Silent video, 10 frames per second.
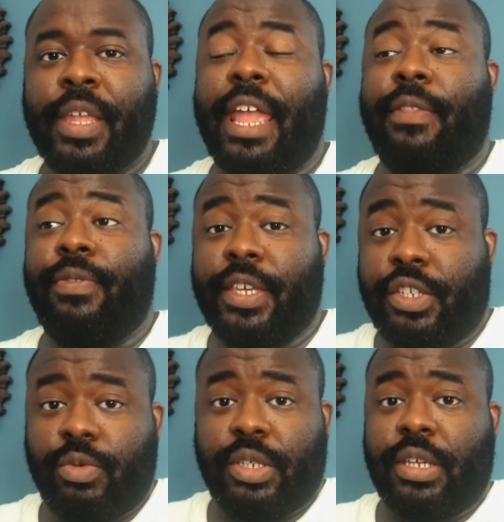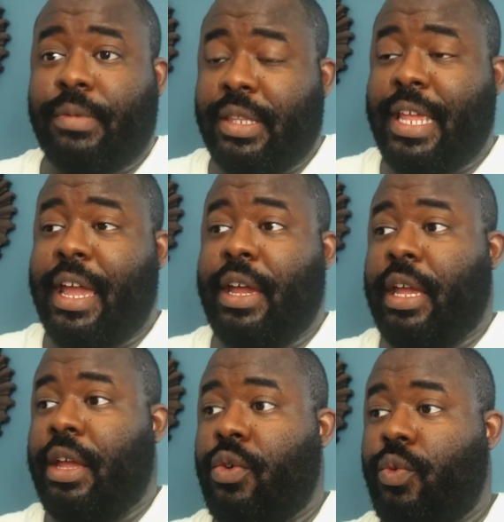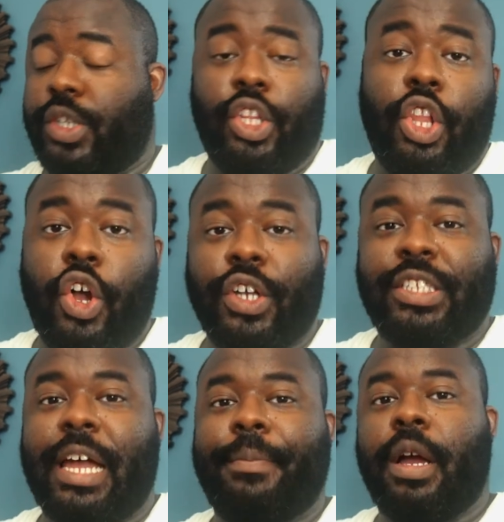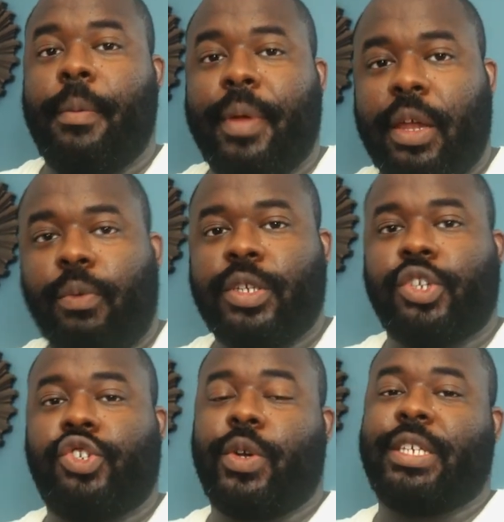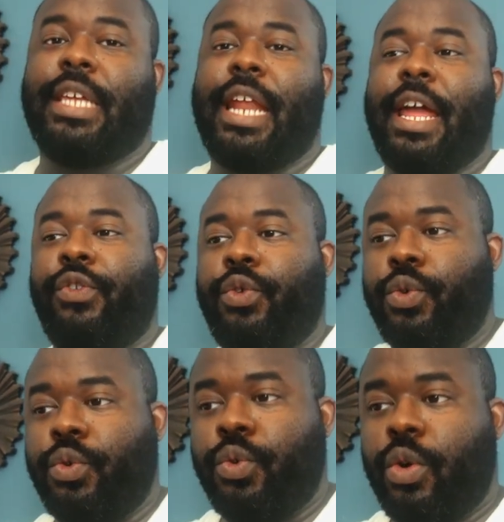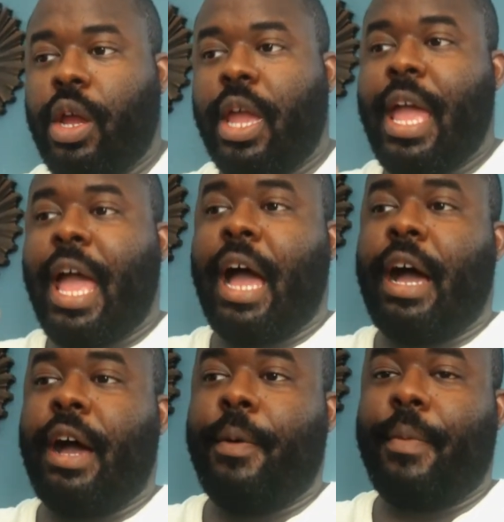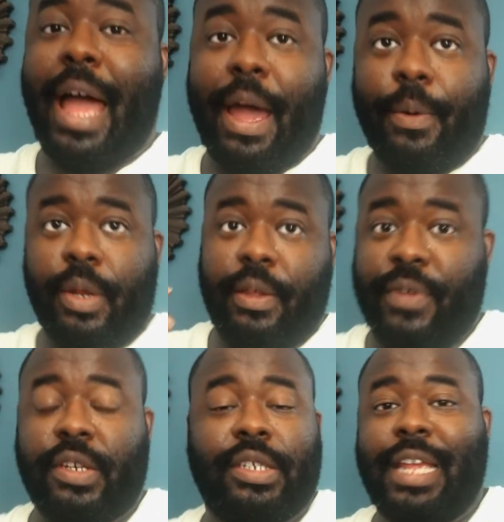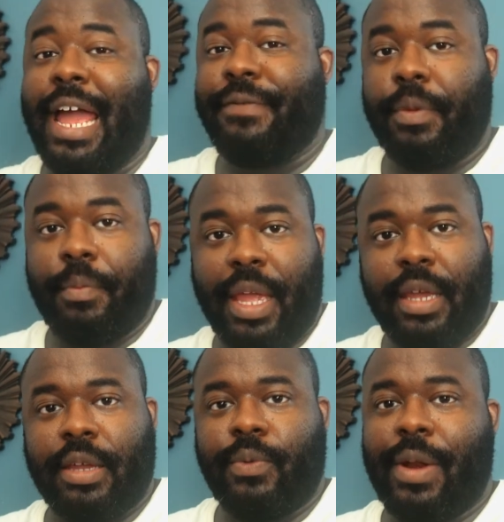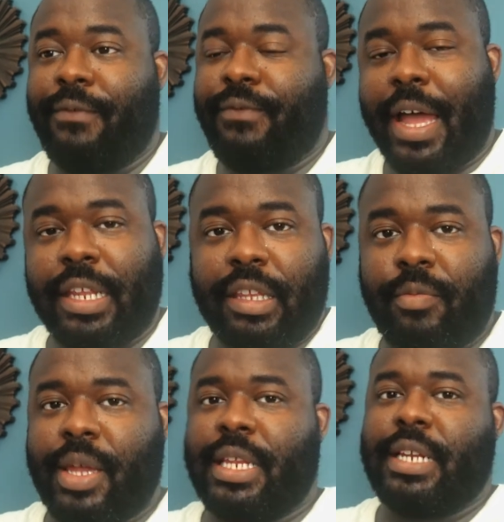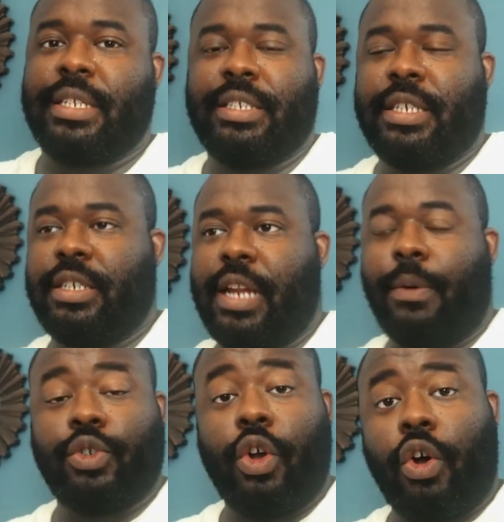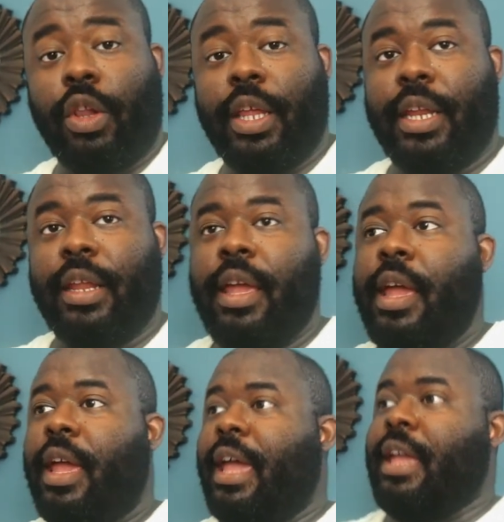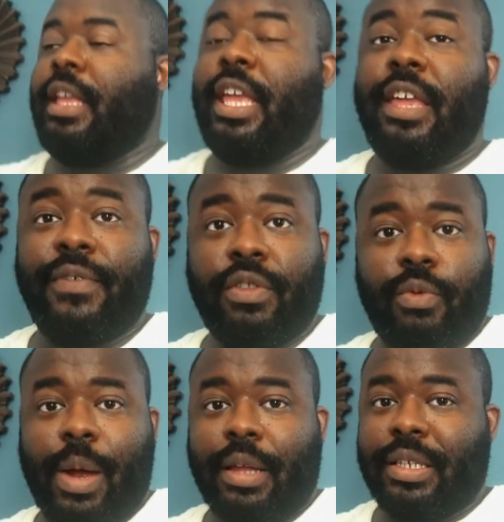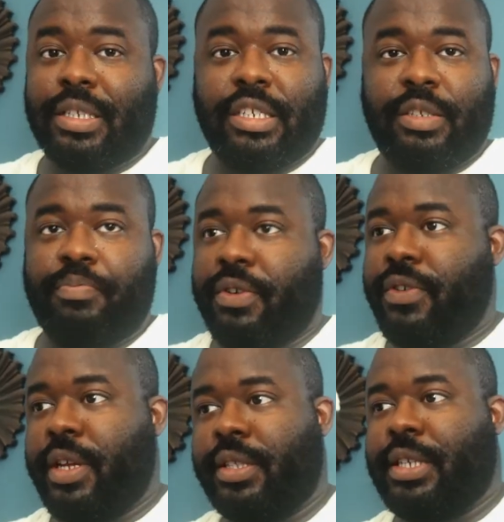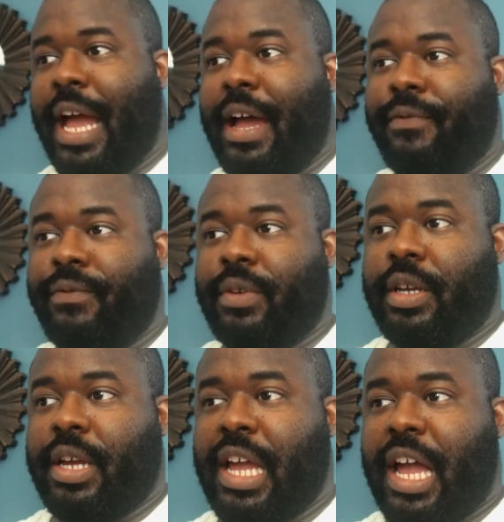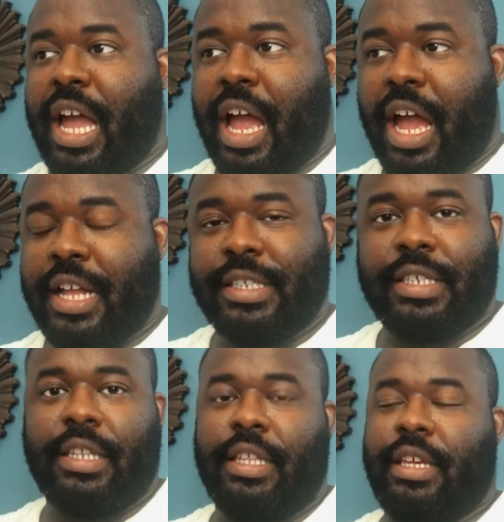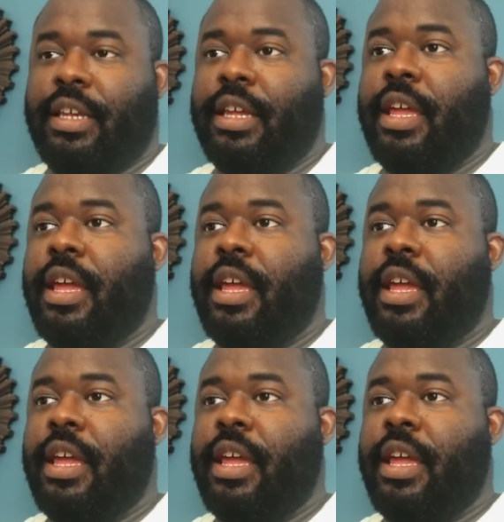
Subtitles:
And this was something that was a long time coming. It was a choice that I knew I would eventually have to make. And when I finally made that decision, I was all in. And even throughout this experience, I've constantly